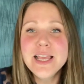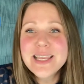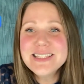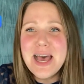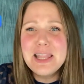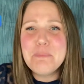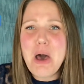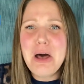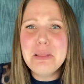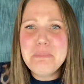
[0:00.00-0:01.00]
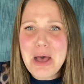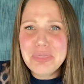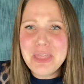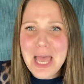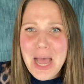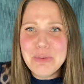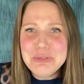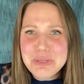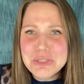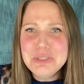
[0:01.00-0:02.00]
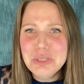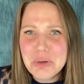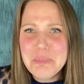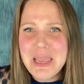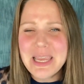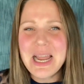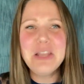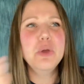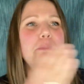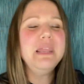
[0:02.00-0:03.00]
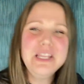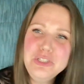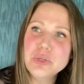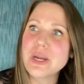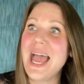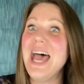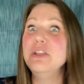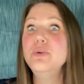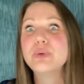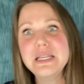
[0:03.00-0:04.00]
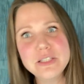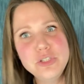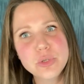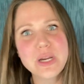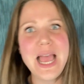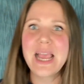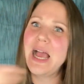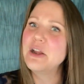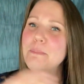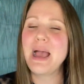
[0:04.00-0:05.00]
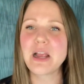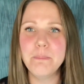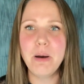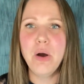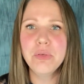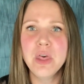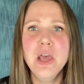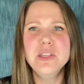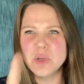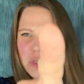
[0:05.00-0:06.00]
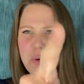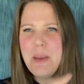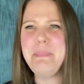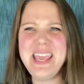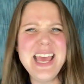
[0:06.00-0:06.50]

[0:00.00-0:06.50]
because I'm all about the how-tos of jewelry making. I do bead jewelry, I do resin jewelry. I got your back on both. So you and me,